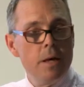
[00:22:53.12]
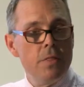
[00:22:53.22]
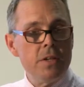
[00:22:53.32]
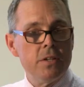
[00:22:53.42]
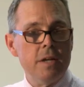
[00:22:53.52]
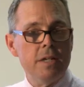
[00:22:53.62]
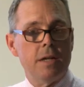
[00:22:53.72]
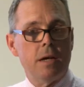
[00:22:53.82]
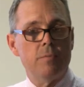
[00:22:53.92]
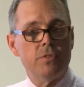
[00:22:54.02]
This idea
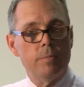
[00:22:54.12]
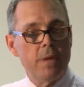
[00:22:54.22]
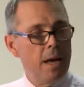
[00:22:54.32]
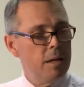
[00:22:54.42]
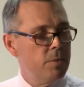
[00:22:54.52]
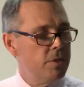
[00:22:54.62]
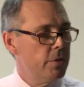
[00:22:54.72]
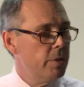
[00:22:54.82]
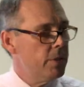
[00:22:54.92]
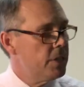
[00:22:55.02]
comes from
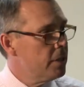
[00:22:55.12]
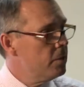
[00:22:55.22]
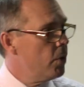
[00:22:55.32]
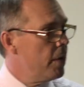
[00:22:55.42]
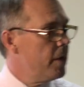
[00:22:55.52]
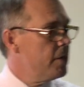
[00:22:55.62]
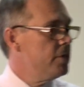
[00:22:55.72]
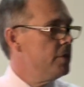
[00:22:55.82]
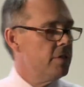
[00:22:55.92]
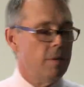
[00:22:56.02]
Kalamazoo in Michigan, where they
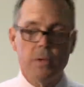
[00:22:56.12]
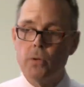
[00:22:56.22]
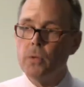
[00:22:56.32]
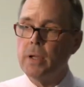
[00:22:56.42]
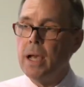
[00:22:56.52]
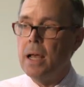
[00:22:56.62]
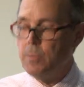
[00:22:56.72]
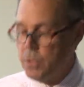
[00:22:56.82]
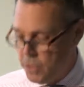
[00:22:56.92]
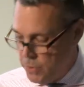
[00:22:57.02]
introduced something called the
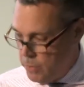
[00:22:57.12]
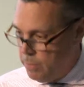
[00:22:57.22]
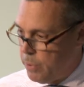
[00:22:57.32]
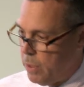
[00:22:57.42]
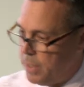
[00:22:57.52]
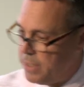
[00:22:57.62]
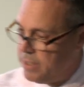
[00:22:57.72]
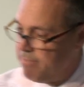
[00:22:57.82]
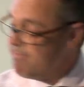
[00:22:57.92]
Kalamazoo Promise.